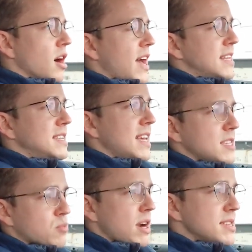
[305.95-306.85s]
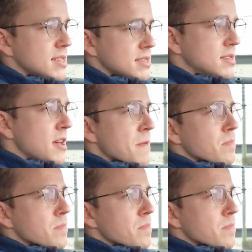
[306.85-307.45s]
at today's prices,